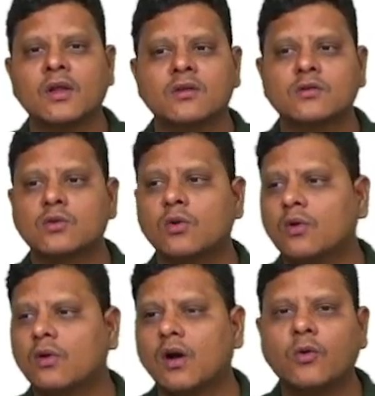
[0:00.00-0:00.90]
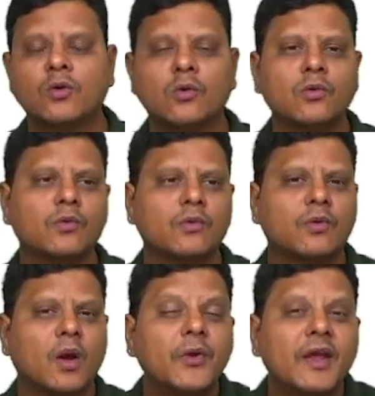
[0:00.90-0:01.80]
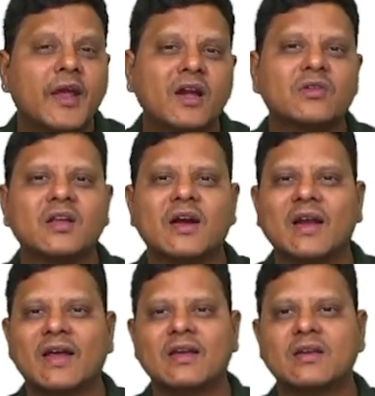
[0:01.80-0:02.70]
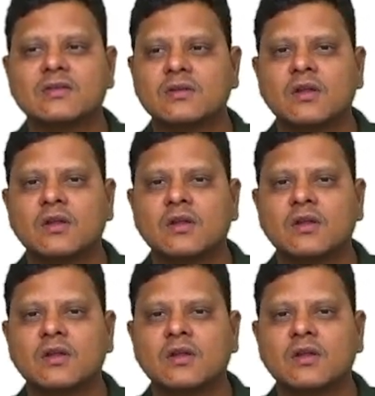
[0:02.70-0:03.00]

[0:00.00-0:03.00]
So how to communicate with the clients,